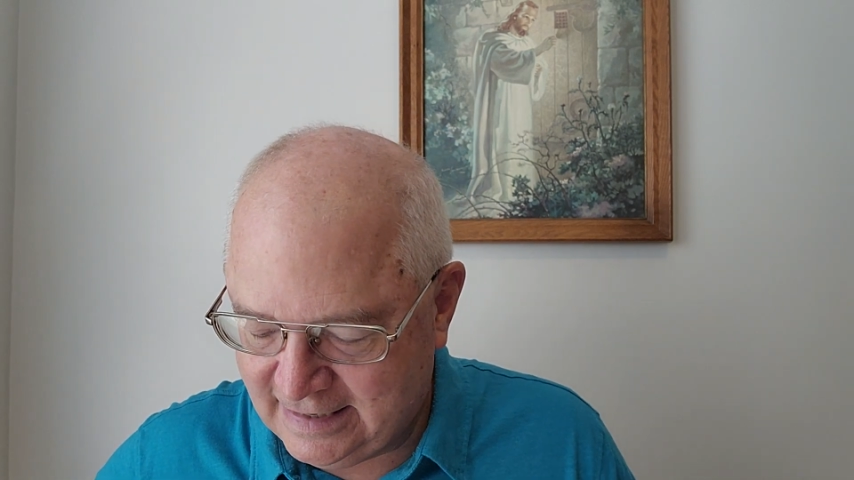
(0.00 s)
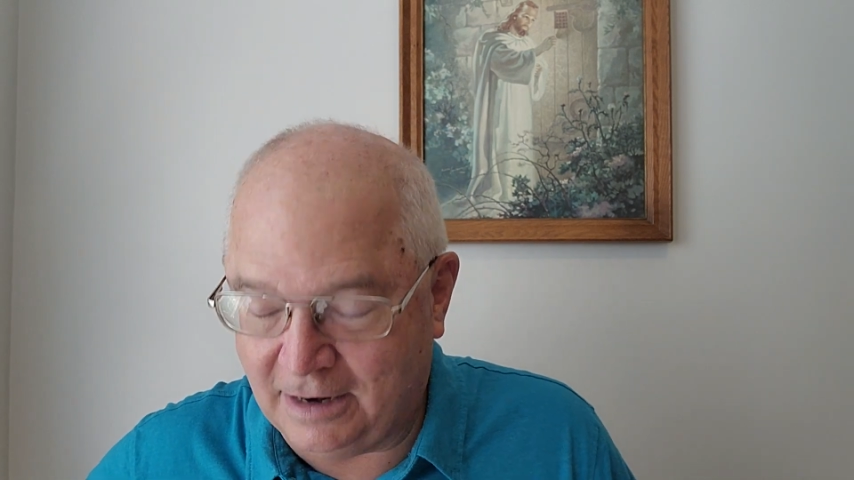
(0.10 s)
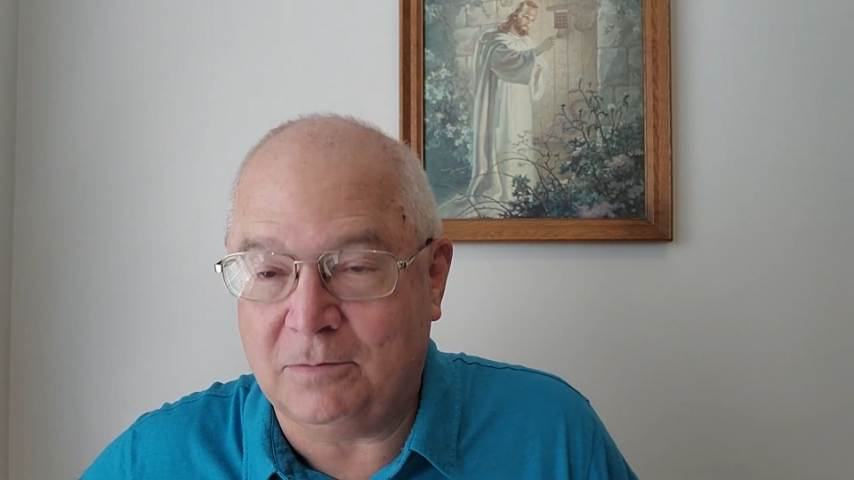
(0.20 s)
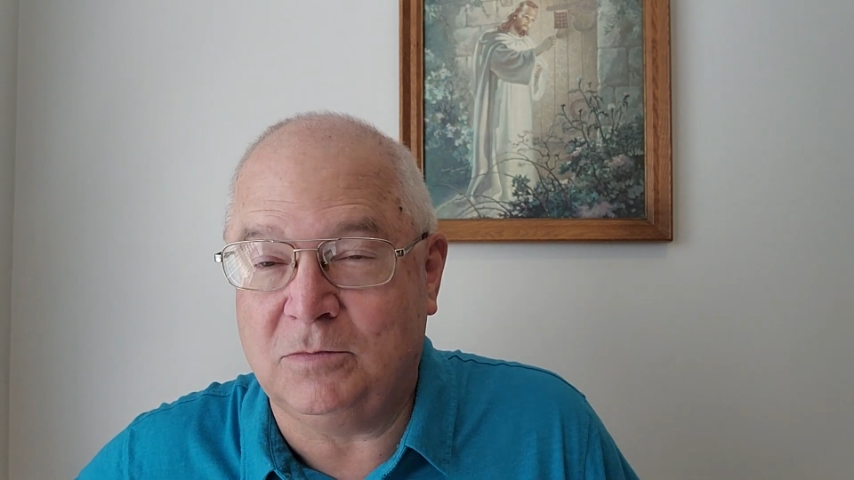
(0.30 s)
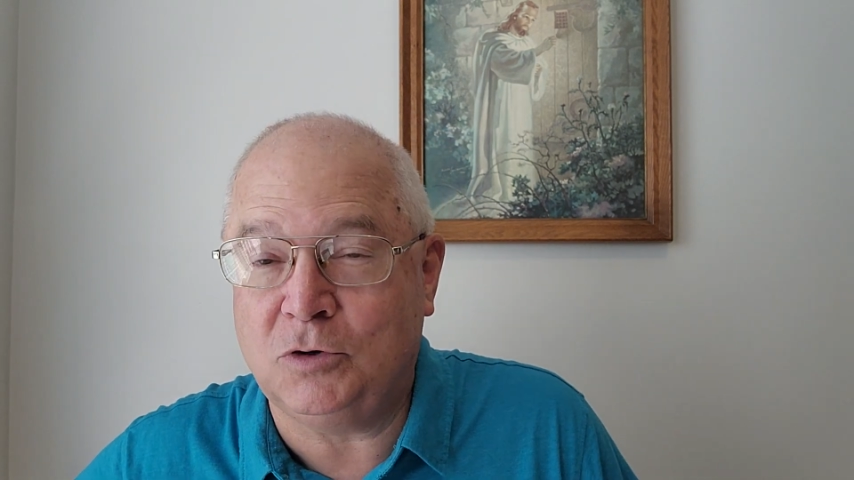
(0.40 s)

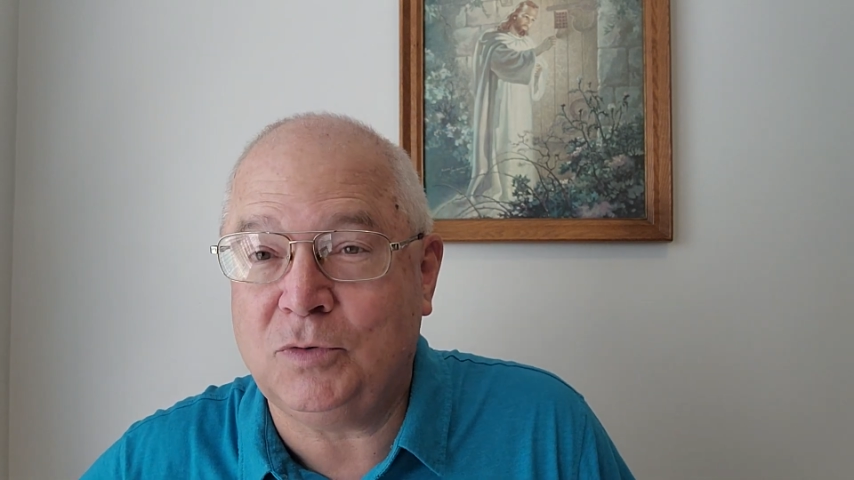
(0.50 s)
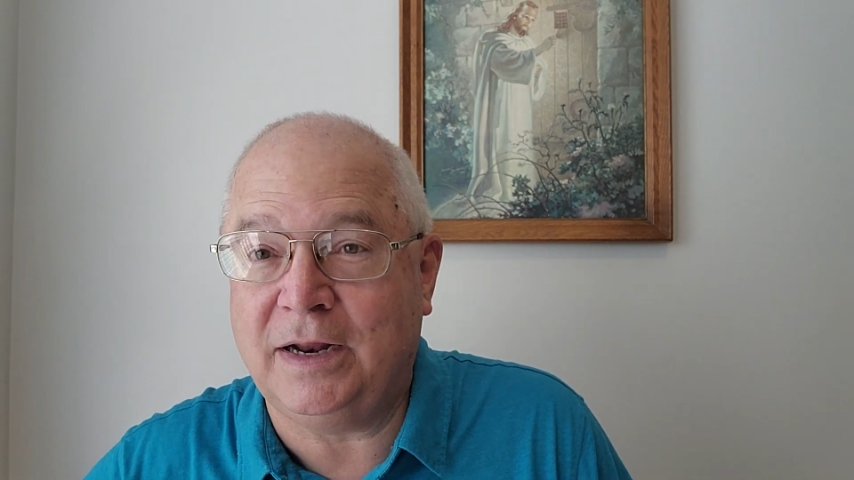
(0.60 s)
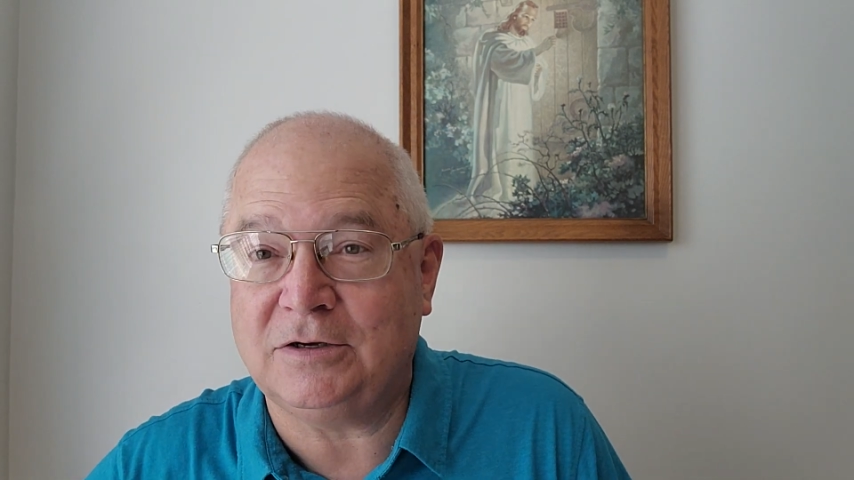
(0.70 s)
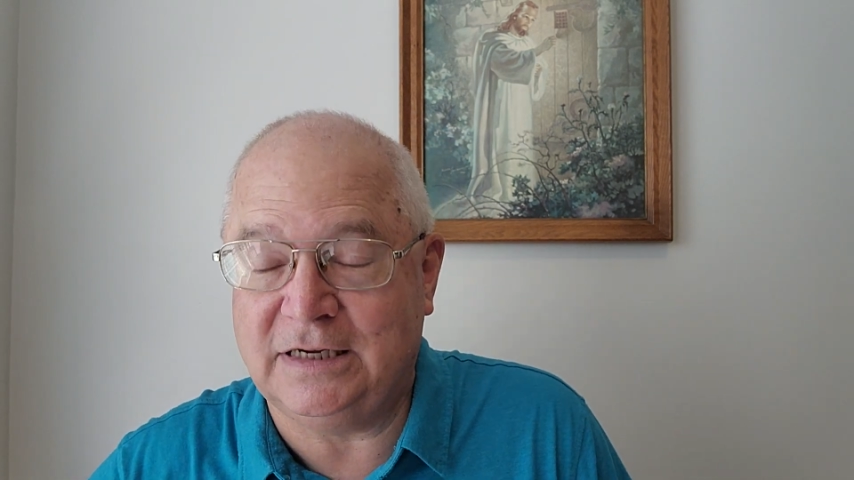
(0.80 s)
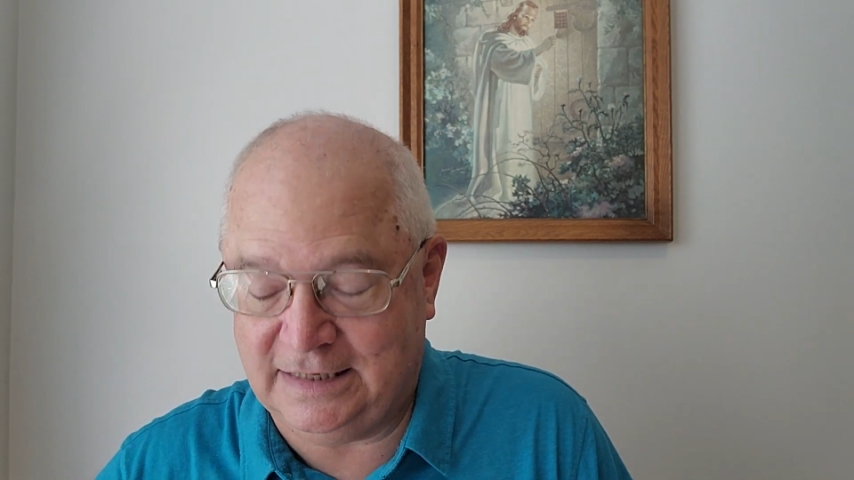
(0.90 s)
Now, here's what
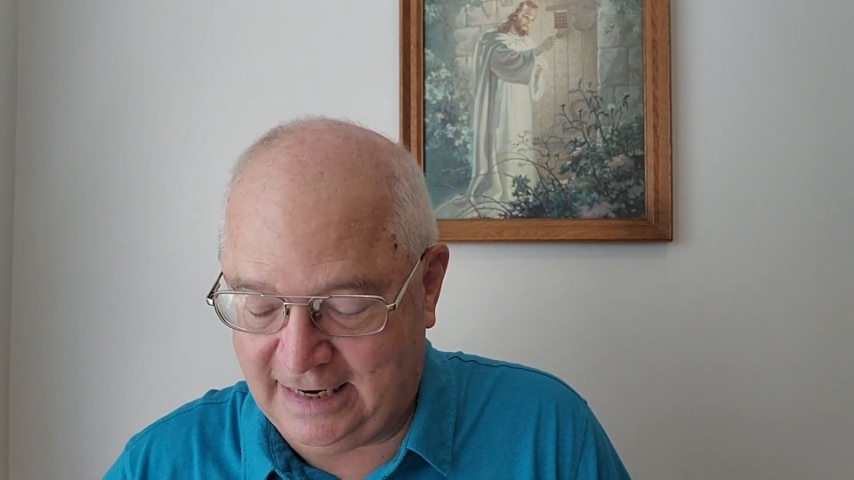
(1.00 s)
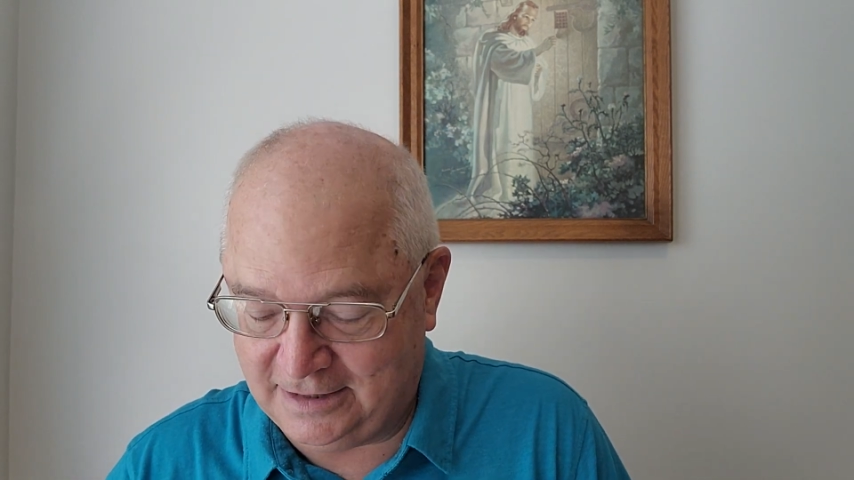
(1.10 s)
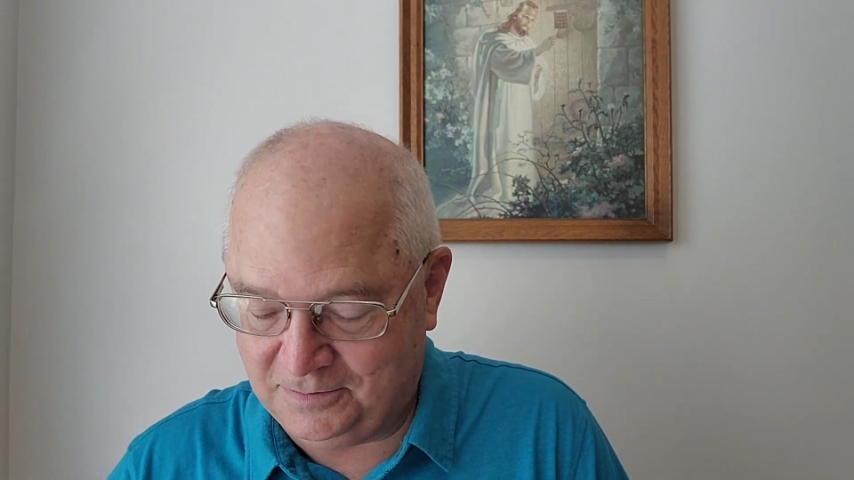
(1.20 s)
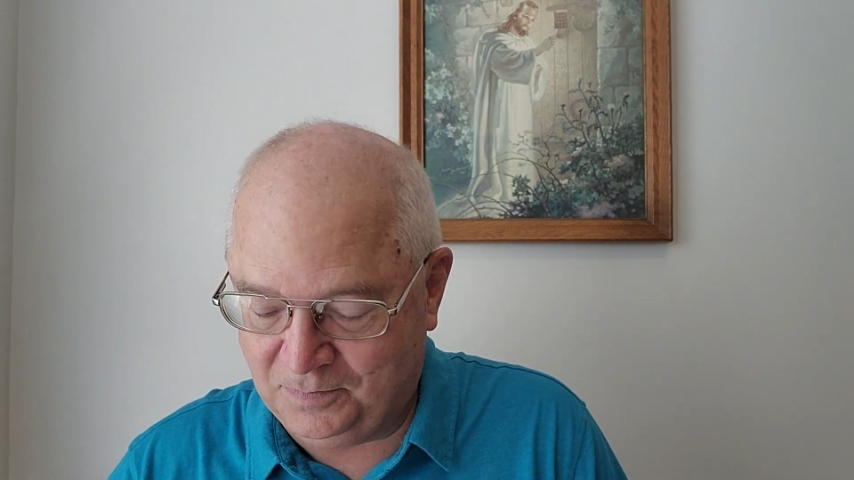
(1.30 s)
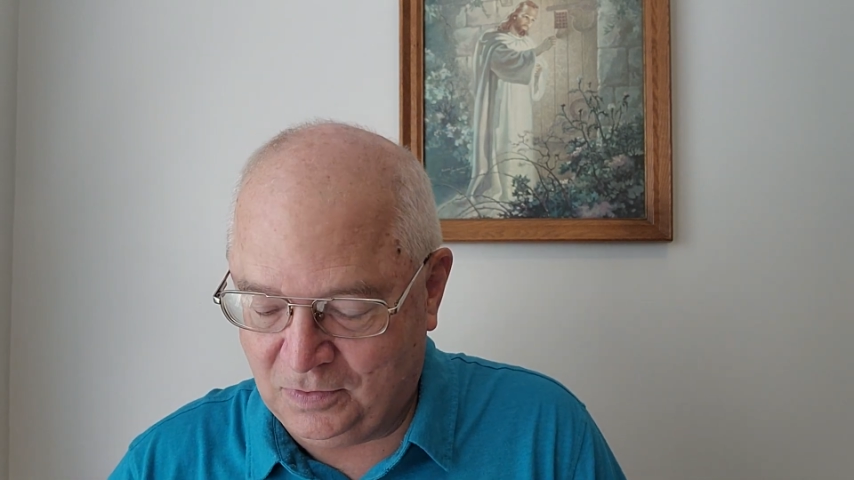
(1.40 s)
else he says.